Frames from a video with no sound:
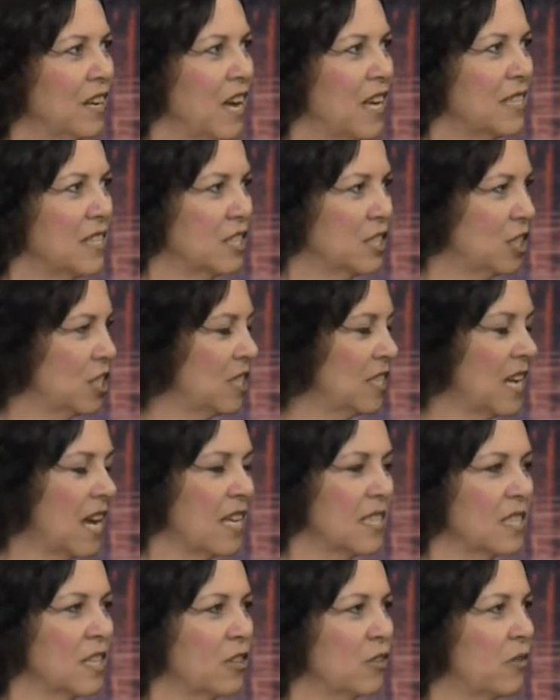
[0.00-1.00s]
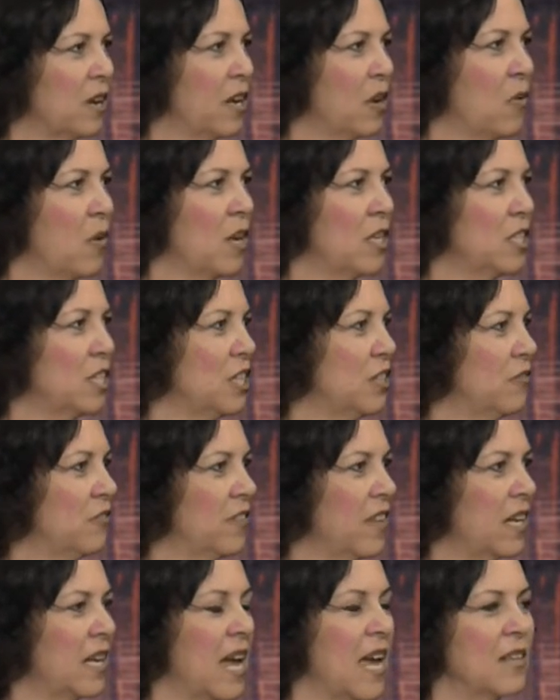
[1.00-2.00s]
Is it just asking the right question for
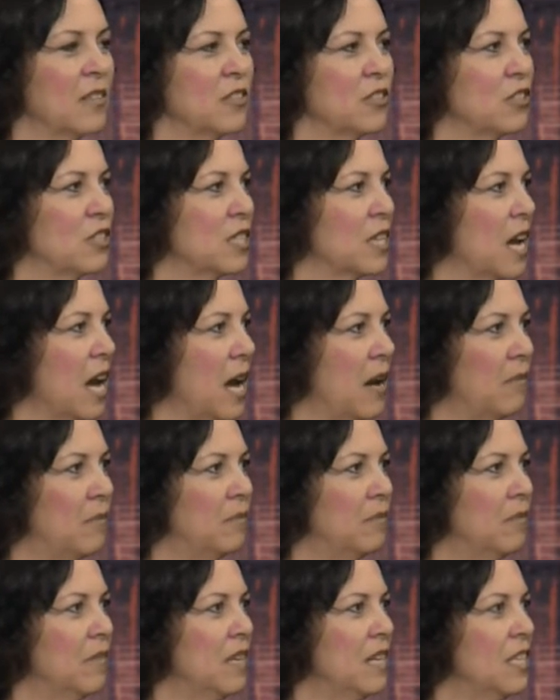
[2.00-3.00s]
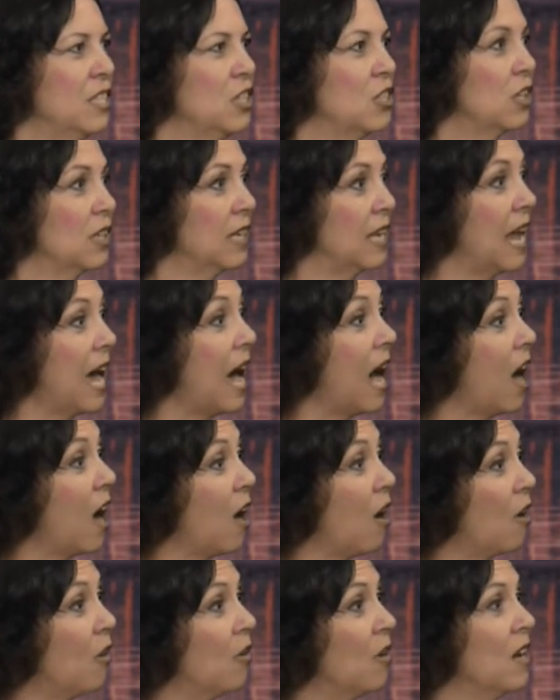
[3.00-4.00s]
that answer to come, to
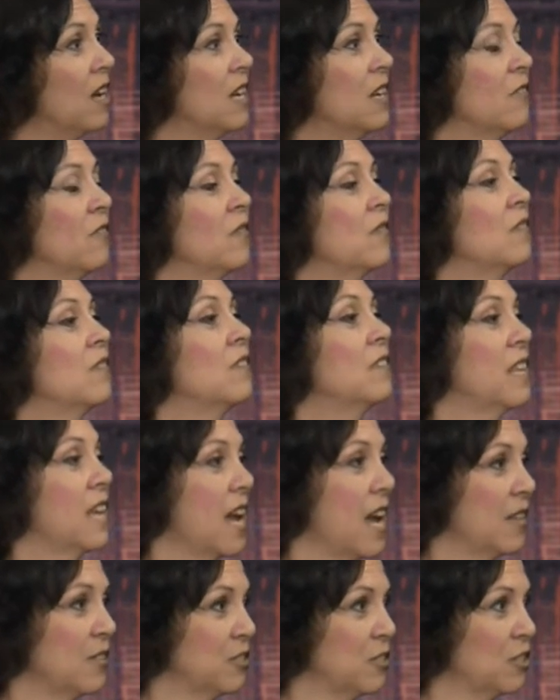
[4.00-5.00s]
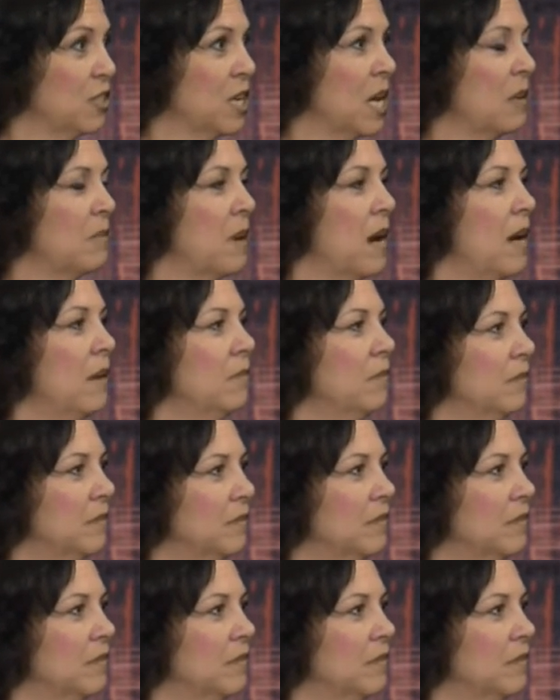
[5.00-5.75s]
allow the answer to come up?